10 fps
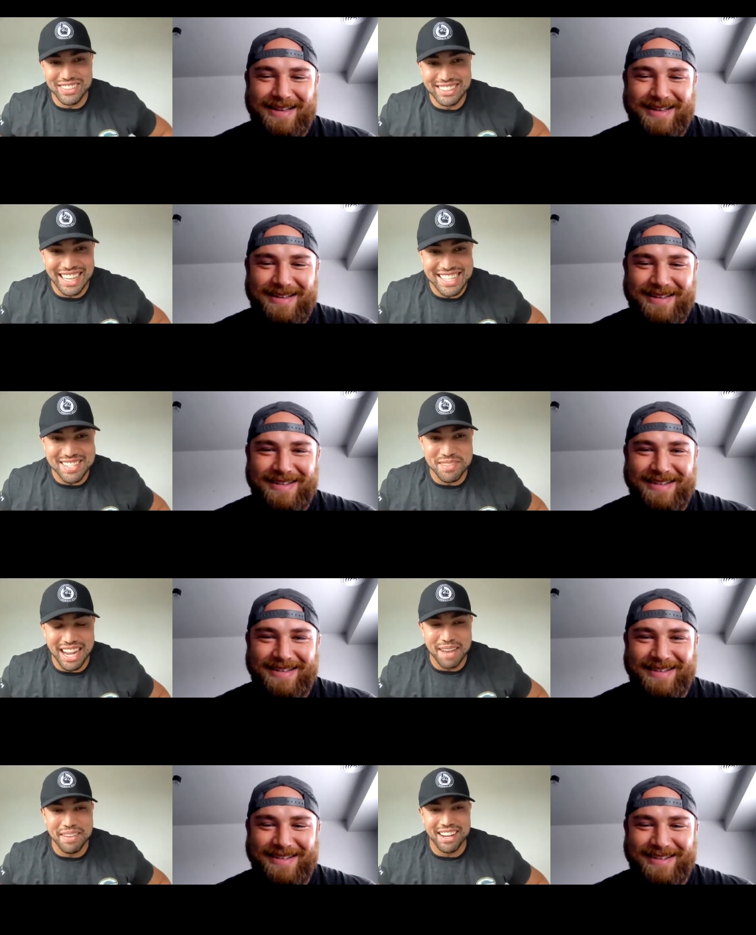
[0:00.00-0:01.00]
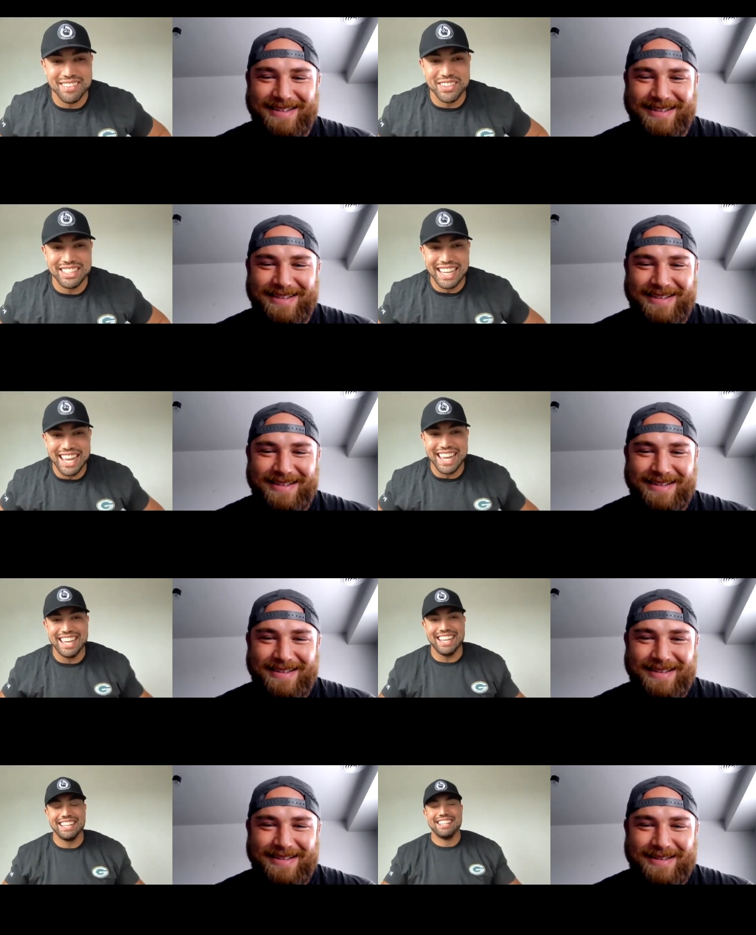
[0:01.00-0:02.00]
Speaker 1: for taking some time out of your
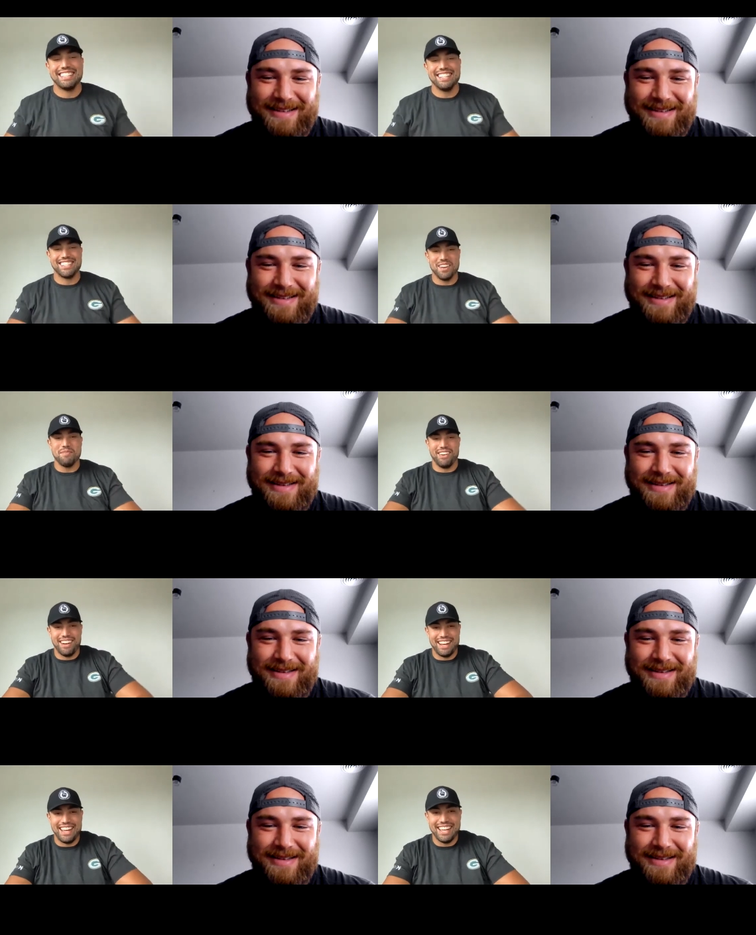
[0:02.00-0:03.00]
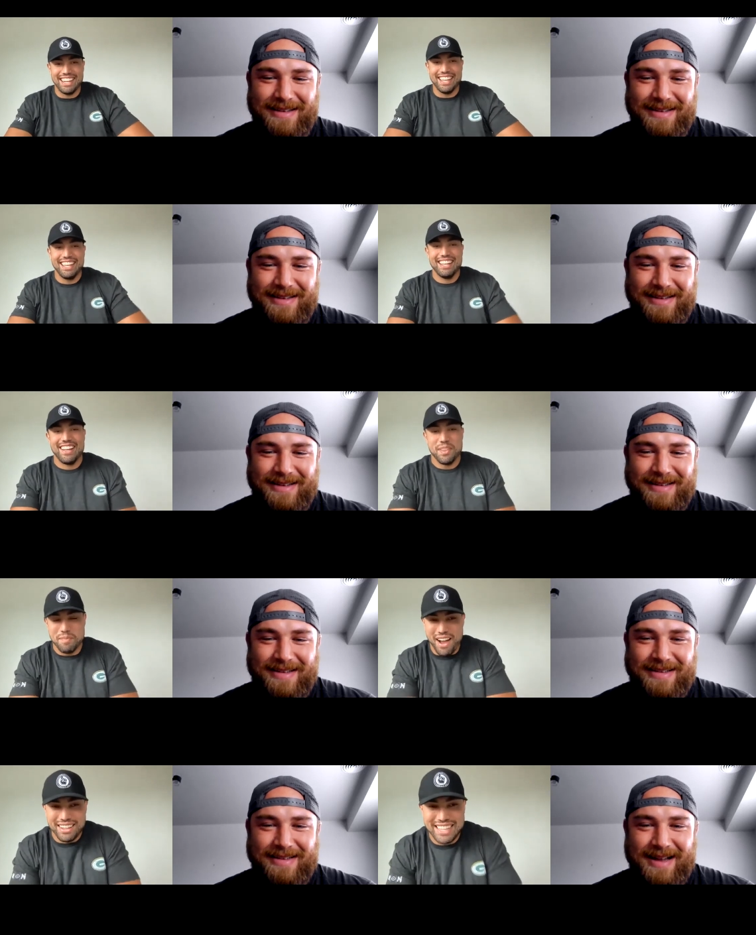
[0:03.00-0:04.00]
day to jump on the
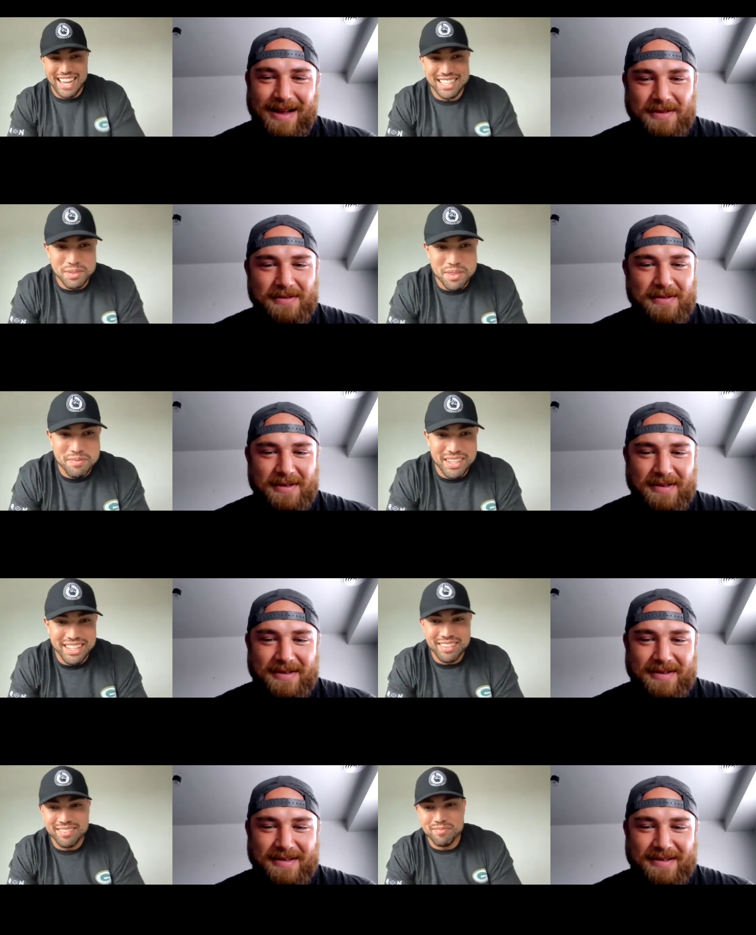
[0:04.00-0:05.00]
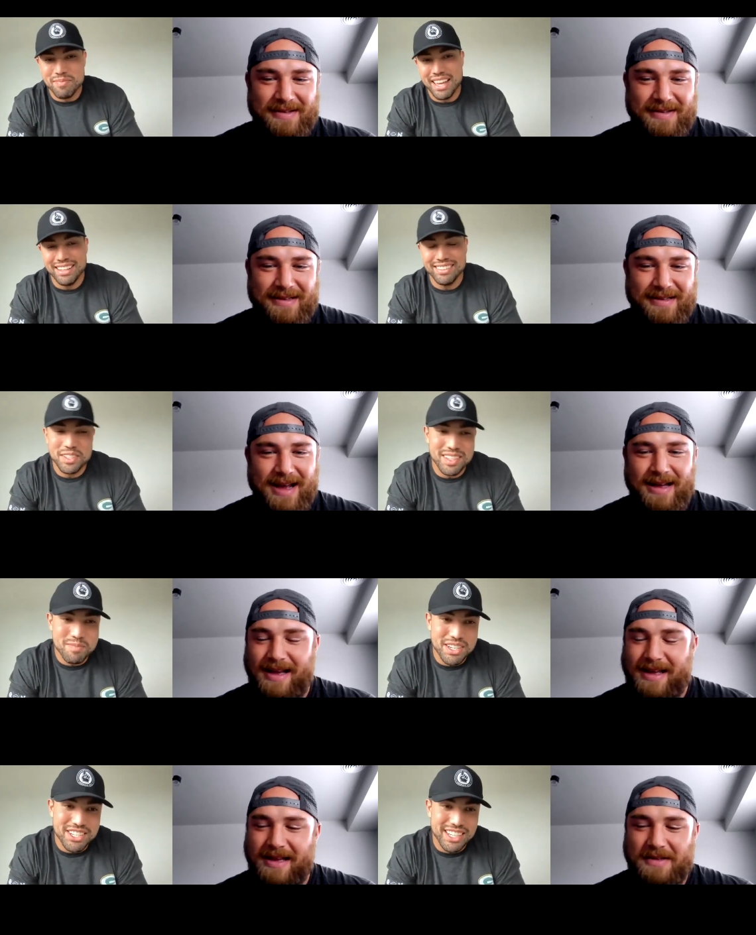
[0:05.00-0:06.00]
podcast Absolutely. with me, Ben. Really? Yeah,
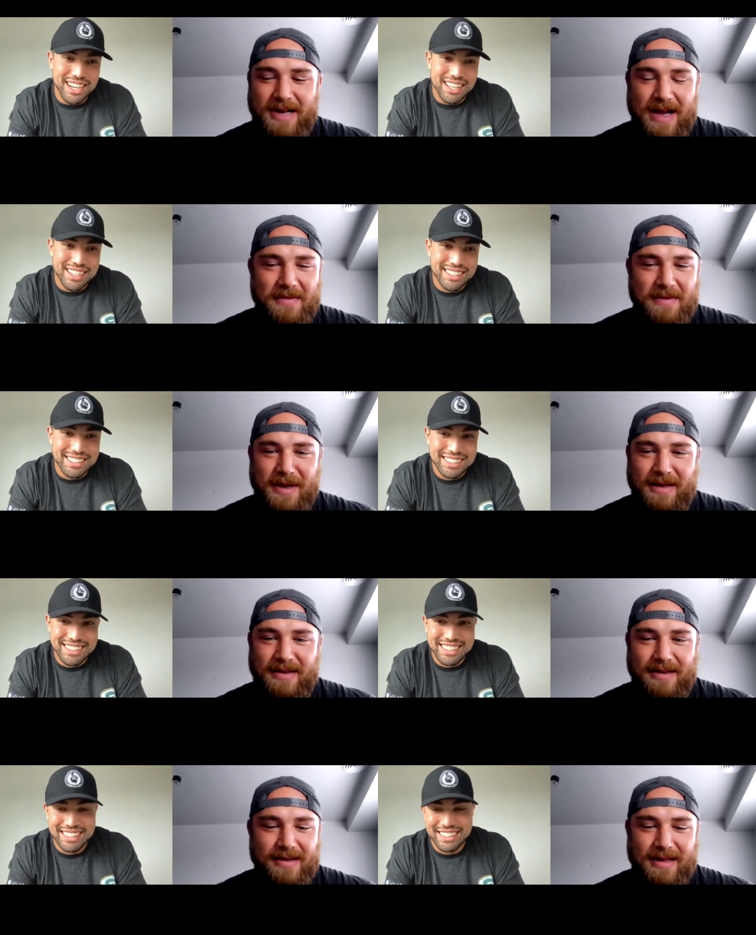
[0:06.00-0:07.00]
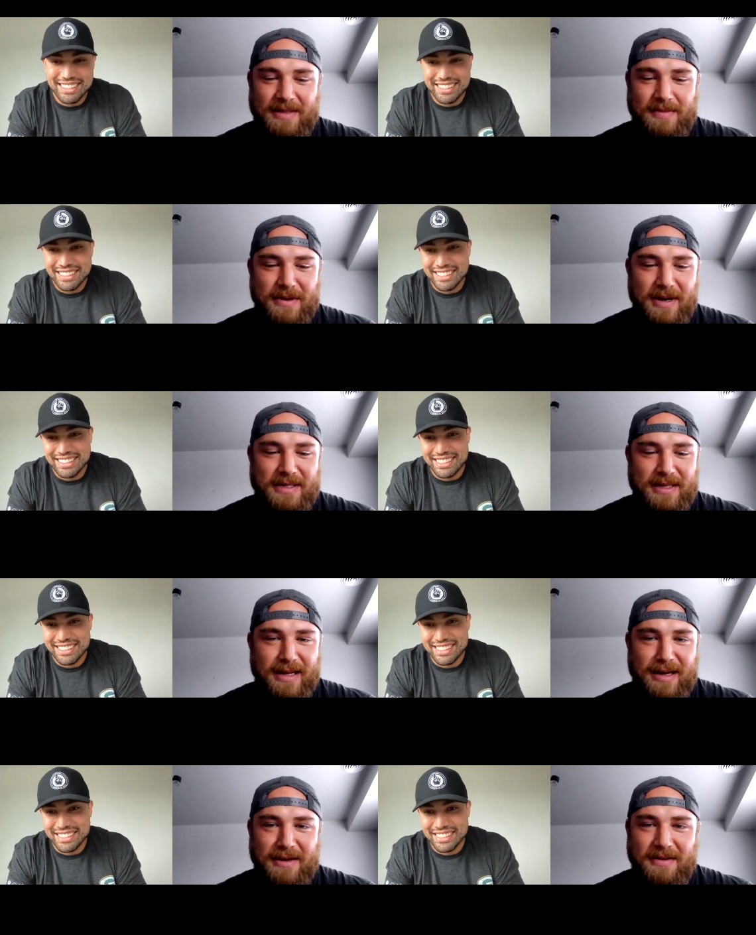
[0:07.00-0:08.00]
hey,
Speaker 2: thanks for having me, man. Uh, it's been great to
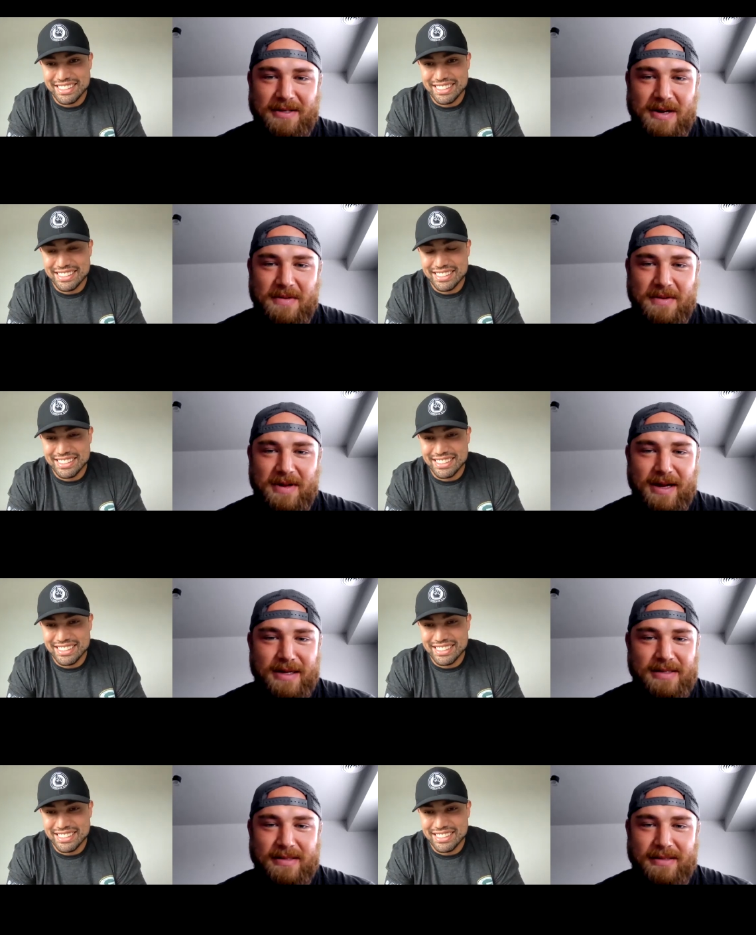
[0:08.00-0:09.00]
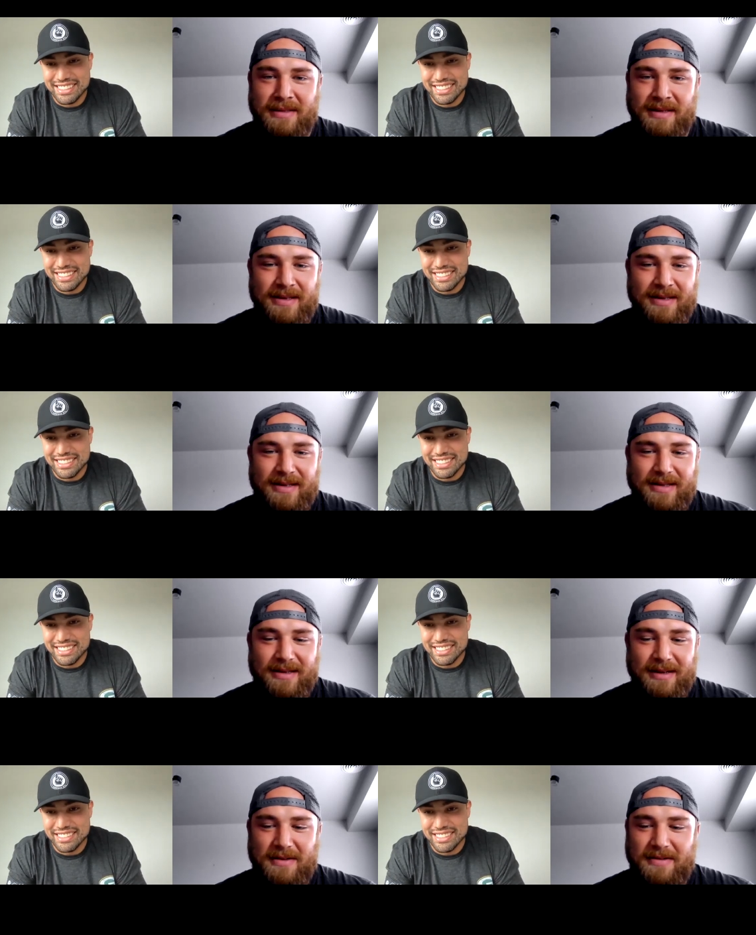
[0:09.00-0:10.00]
get on here and talk with you guys, and
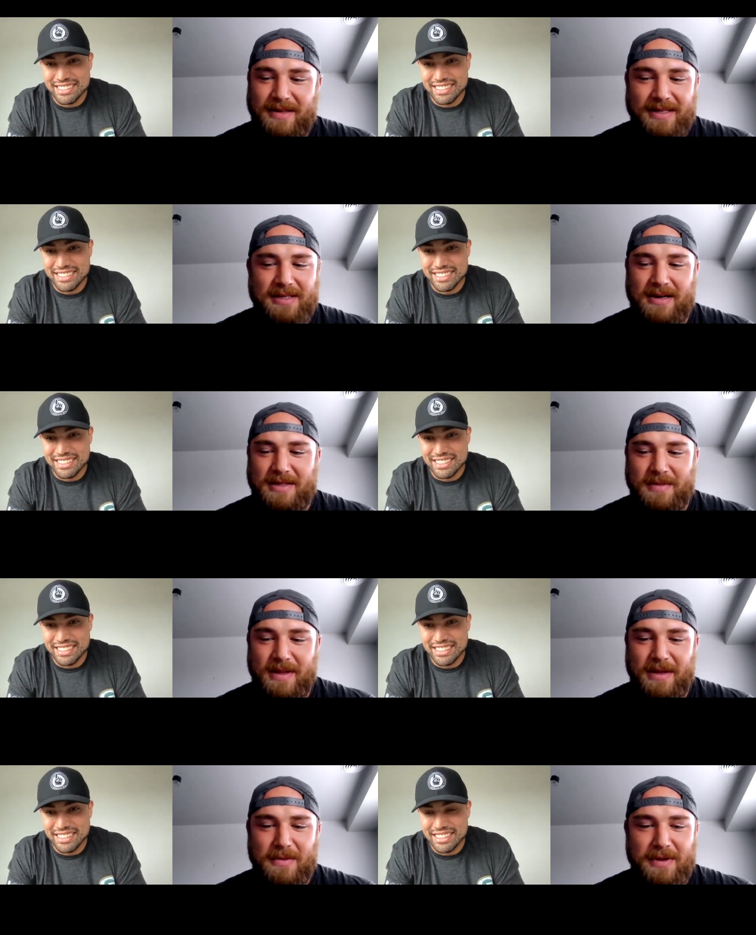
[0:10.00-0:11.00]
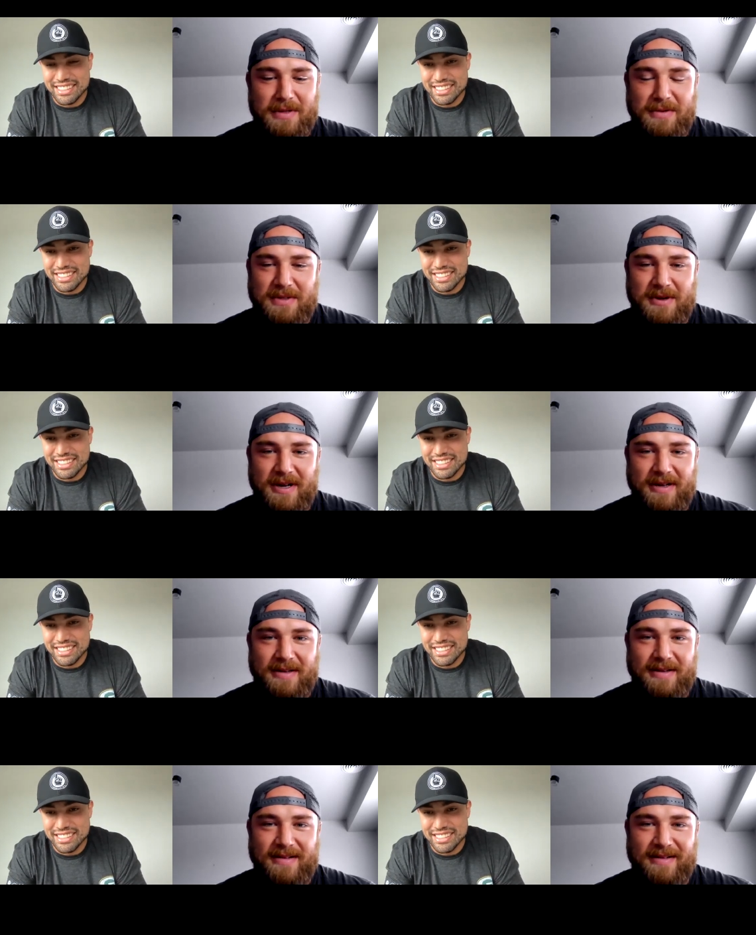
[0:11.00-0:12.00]
you know, this is awesome. I think what you're doing is great.